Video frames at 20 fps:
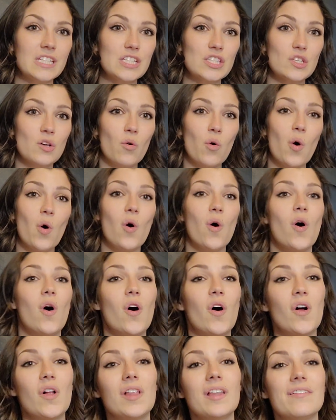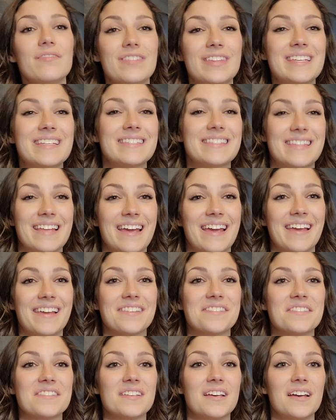So all of these
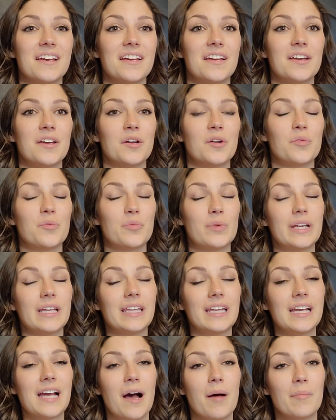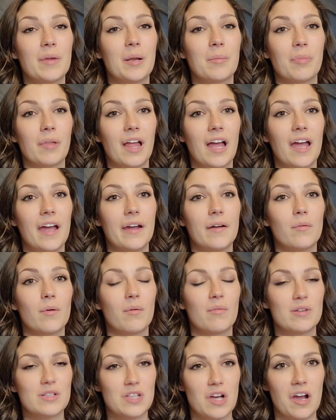things really come into play
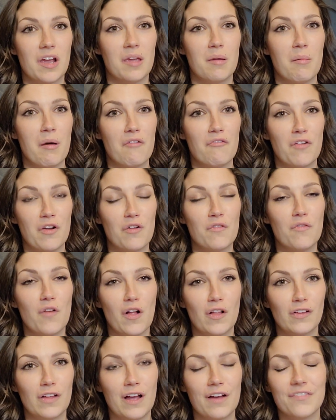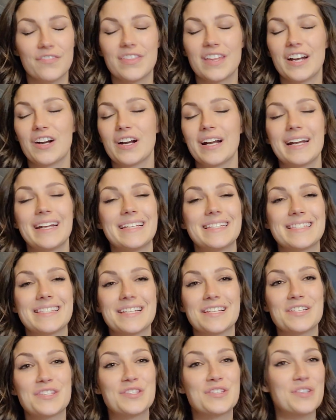when we're talking about funnel fall off. There
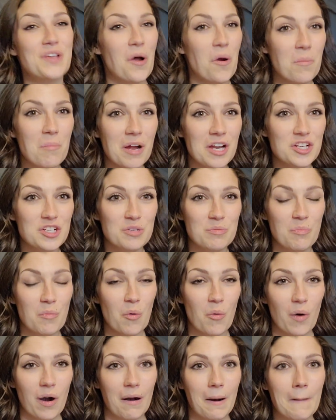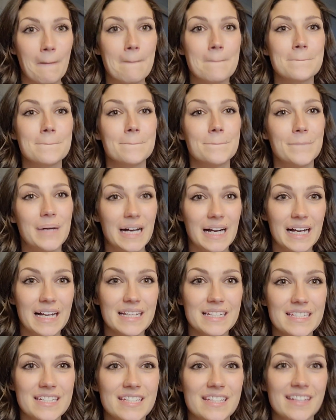is so much more,
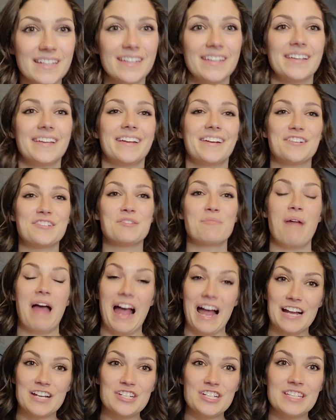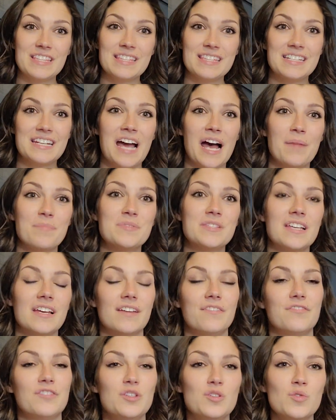but here's some action steps
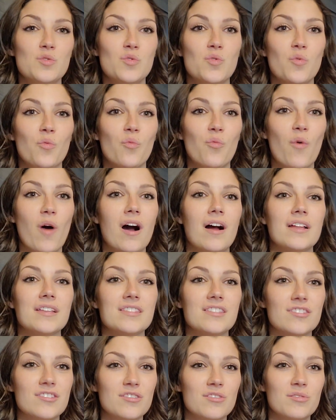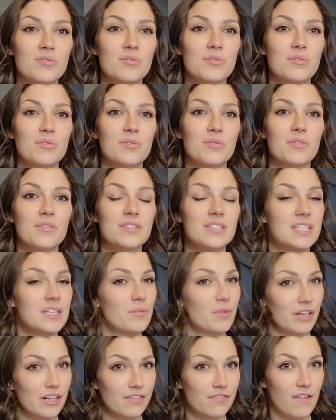if you want to
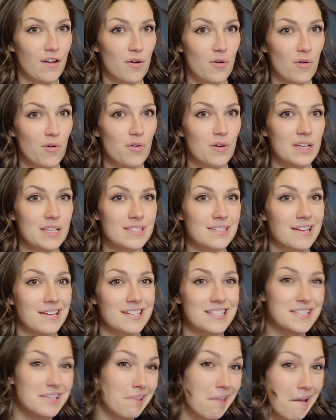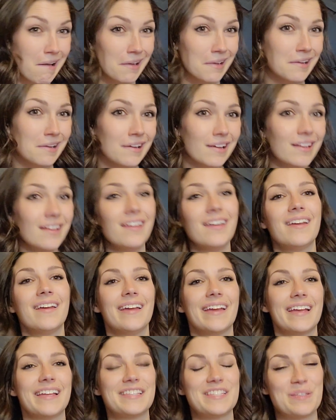see where your funnel is kind of slacking
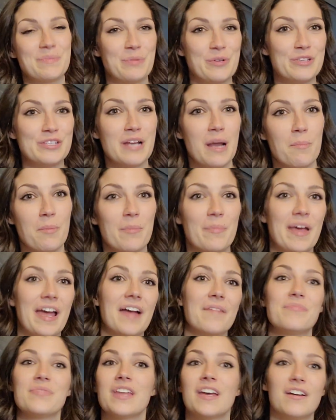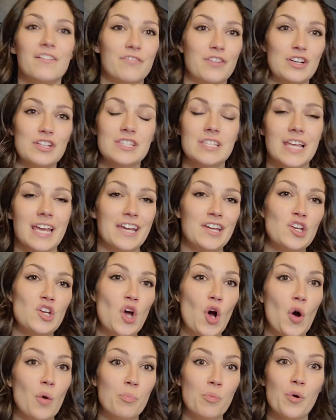and spruce it up a bit. First thing,
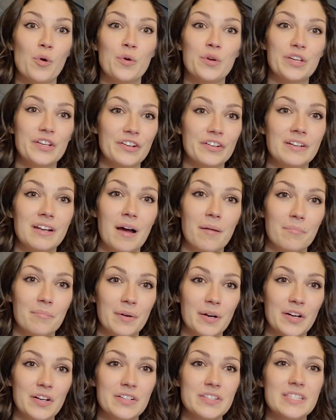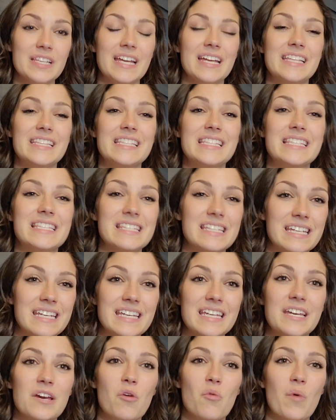go pull your numbers and
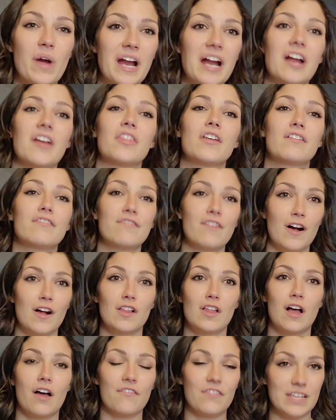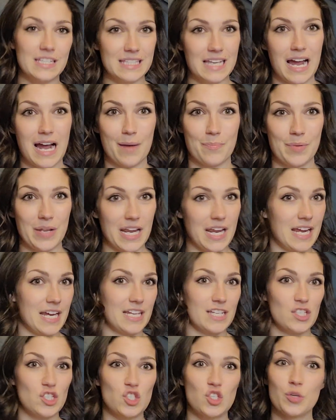see where the fall off is
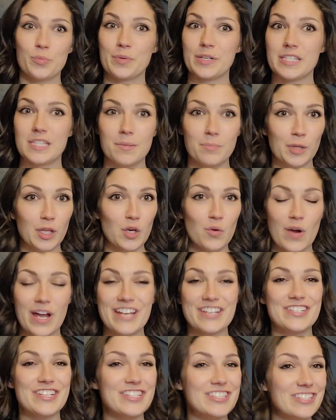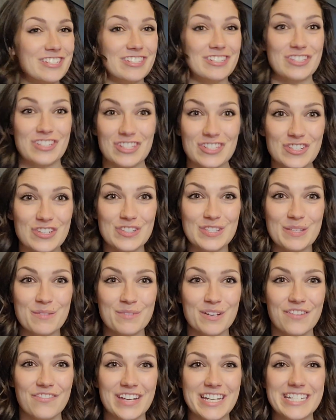happening. Super simple equations. You just do
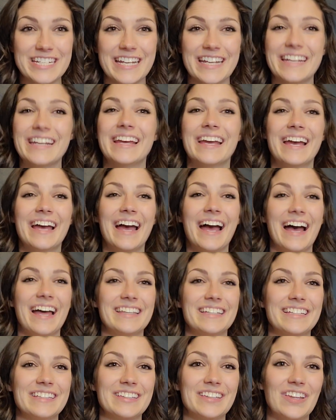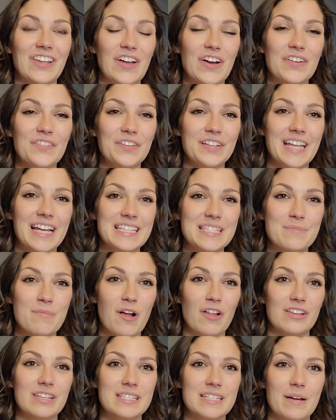some division and then look for that
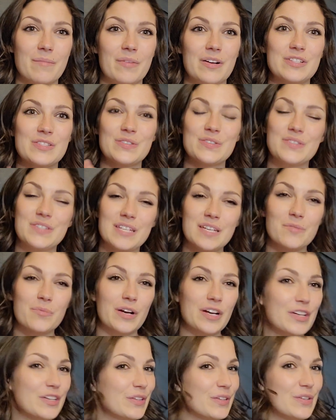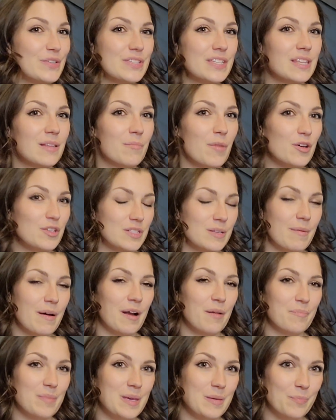smallest number. So see where you're losing the most
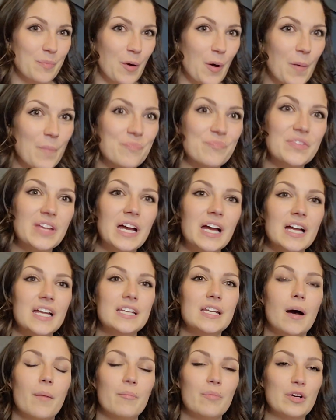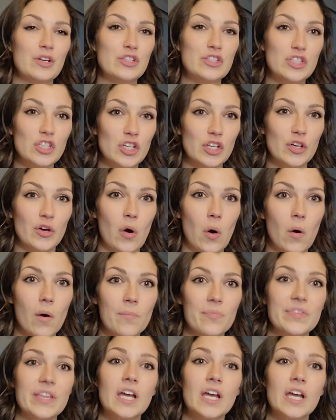amount of people. Number 2,